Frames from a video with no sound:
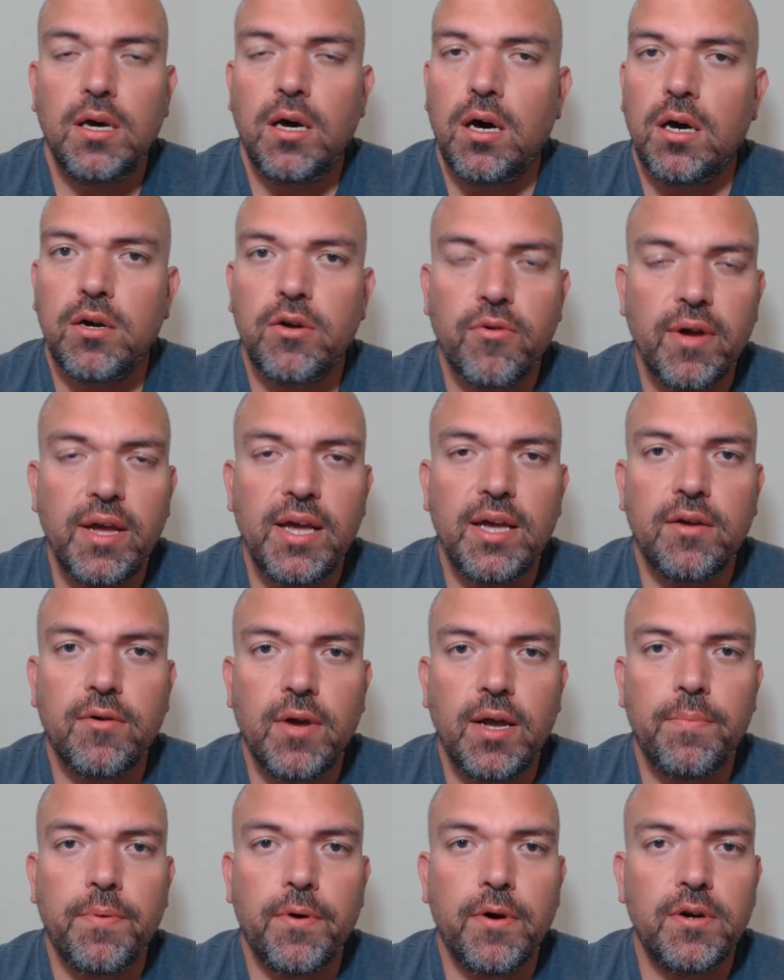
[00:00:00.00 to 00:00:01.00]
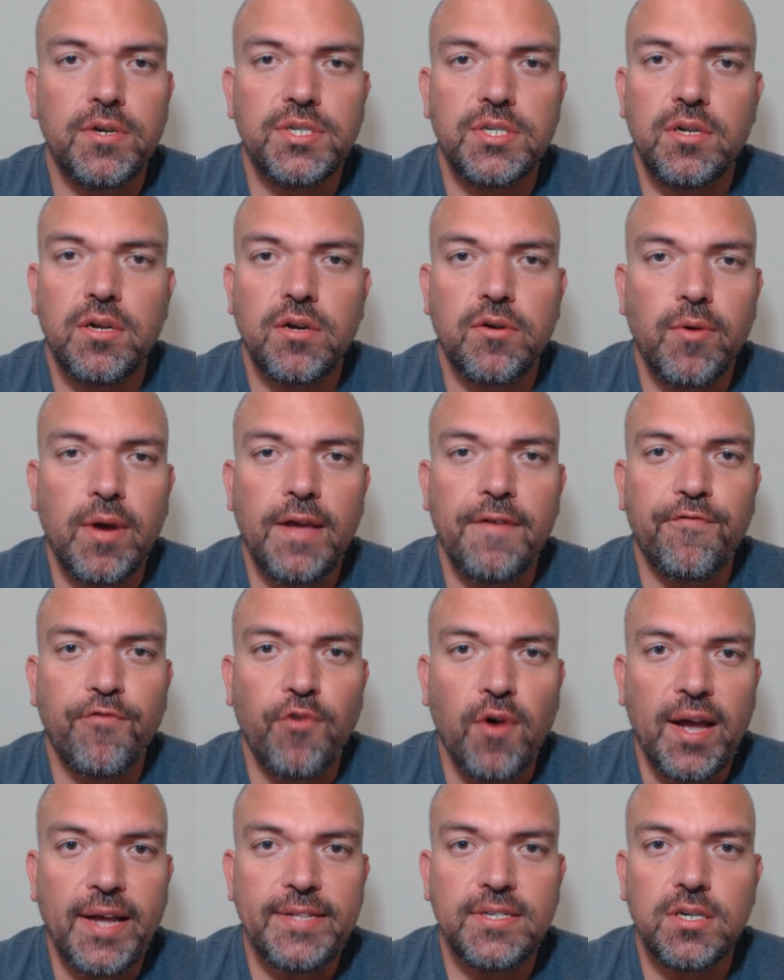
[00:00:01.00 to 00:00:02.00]
A great, great person. A great
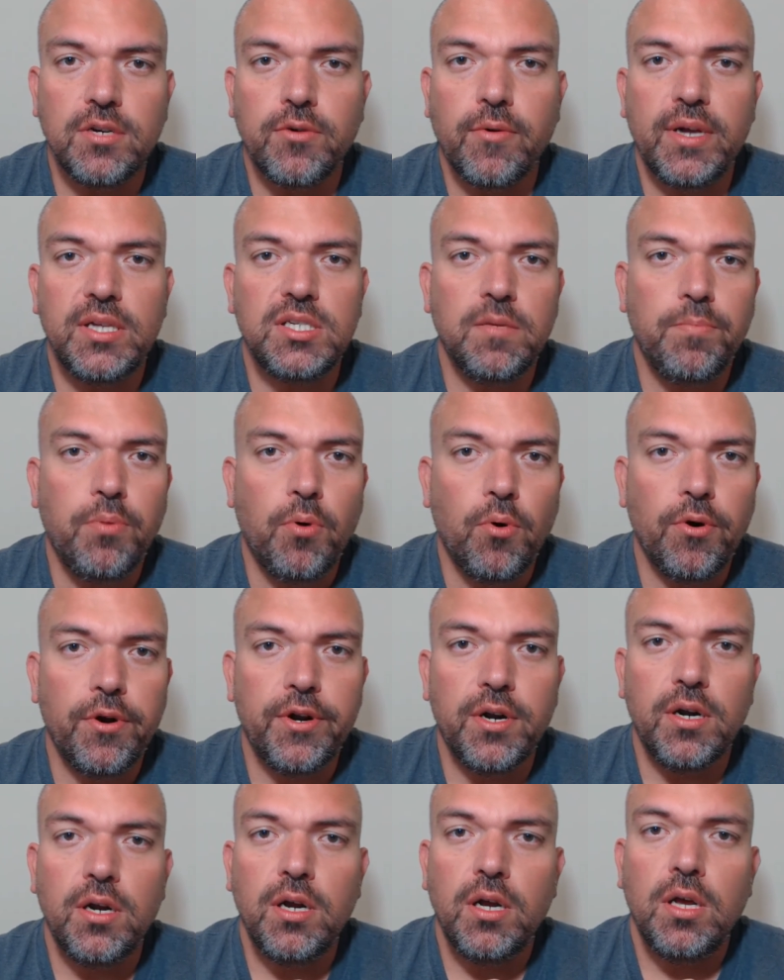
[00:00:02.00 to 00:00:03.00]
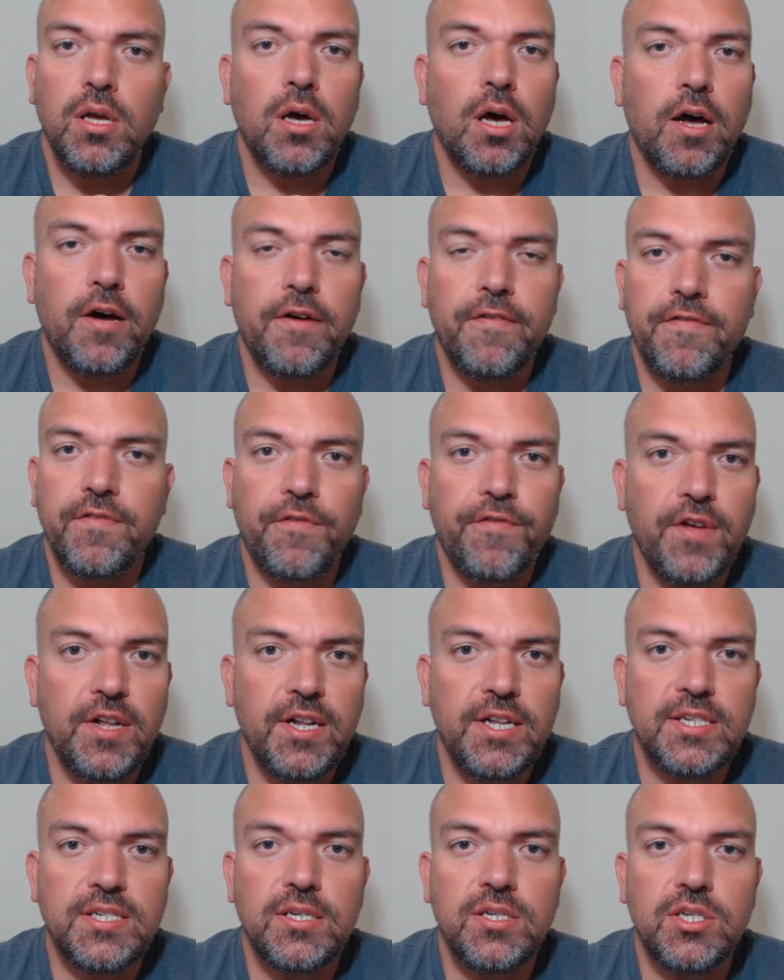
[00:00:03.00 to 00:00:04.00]
friend. A great supporter of the
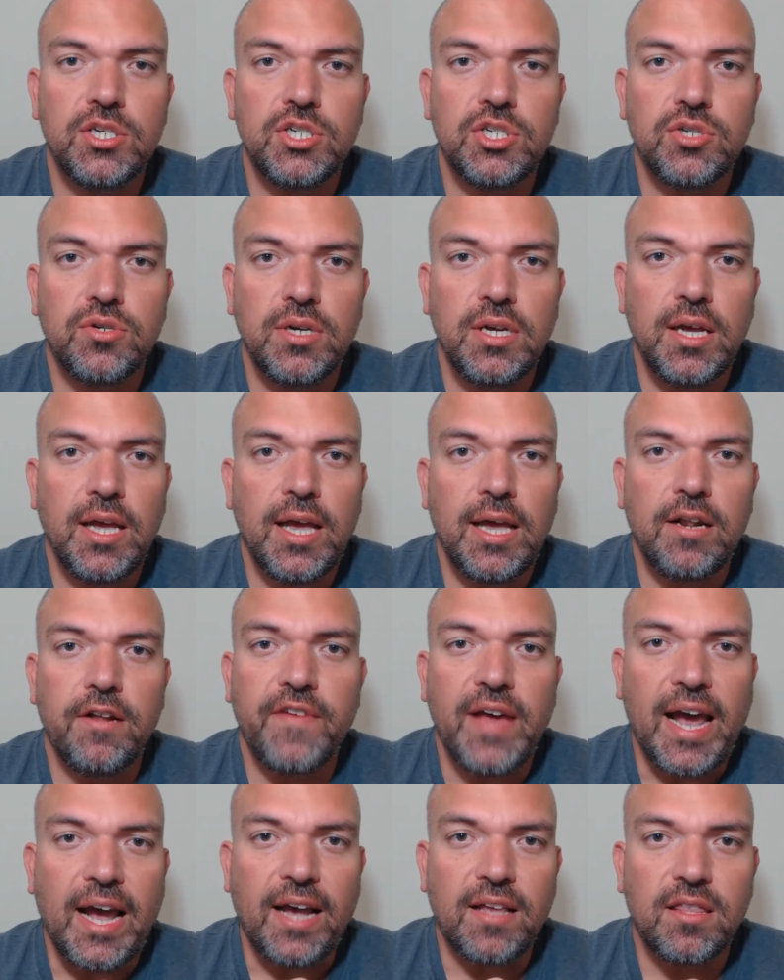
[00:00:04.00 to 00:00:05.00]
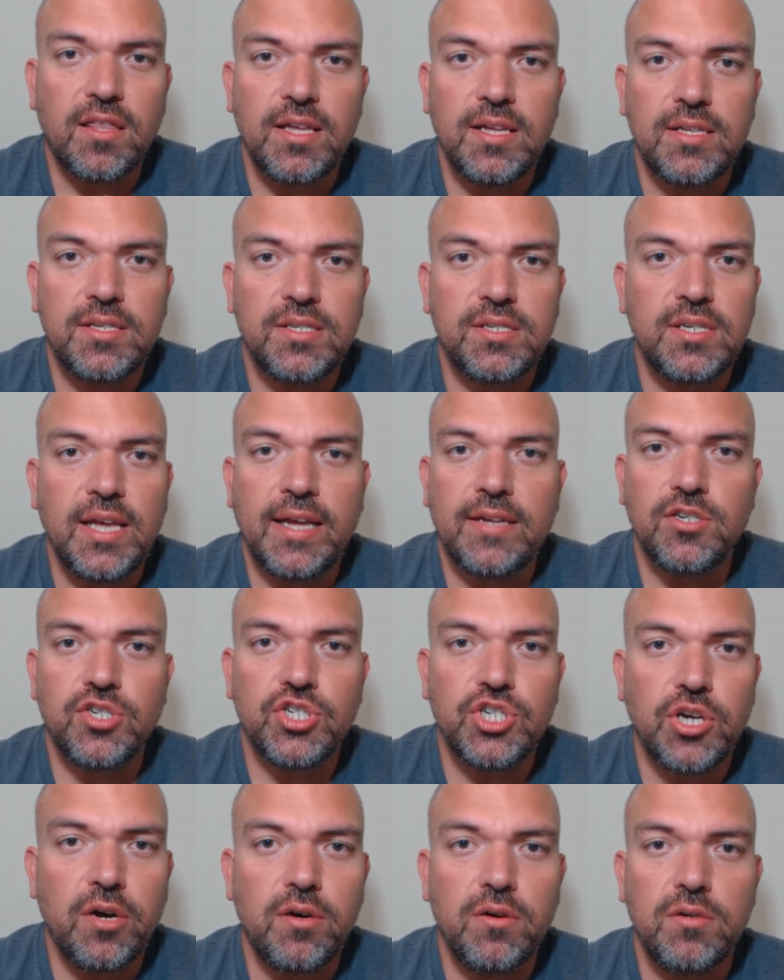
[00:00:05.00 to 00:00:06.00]
fitness industry and of athletes and
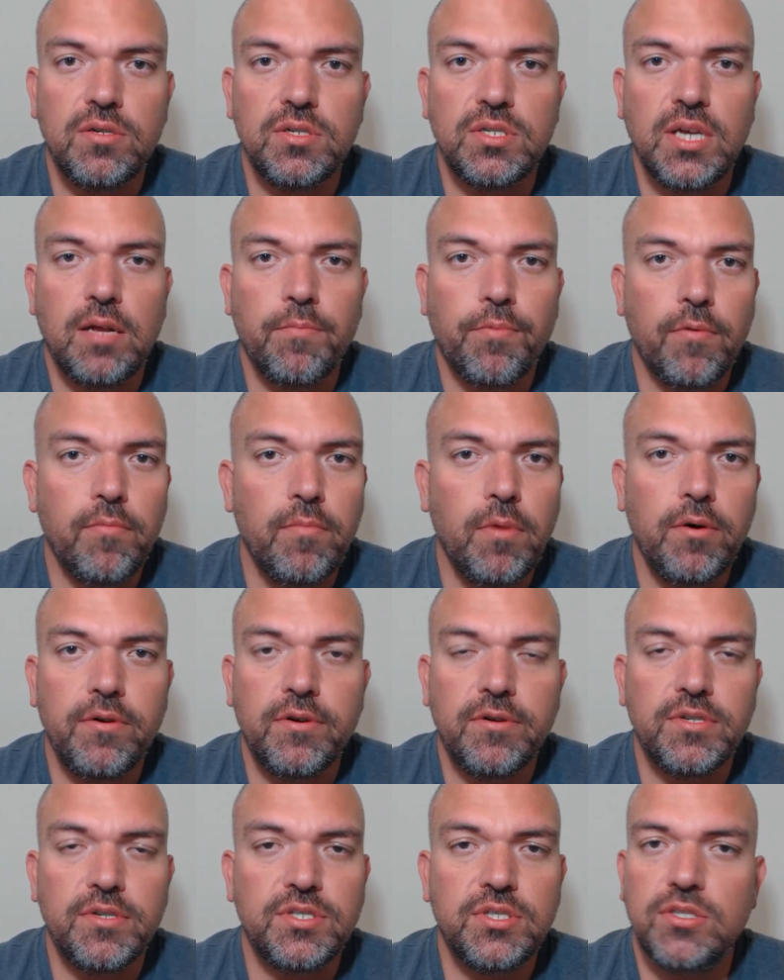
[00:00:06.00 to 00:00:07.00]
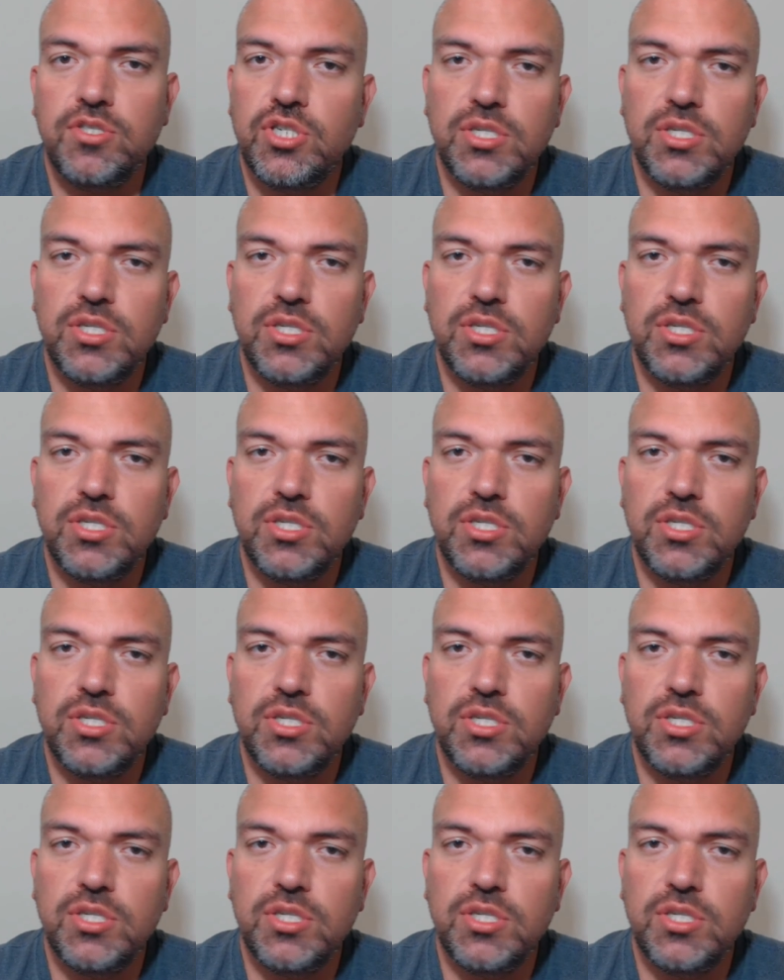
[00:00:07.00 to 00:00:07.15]
shows and promoters.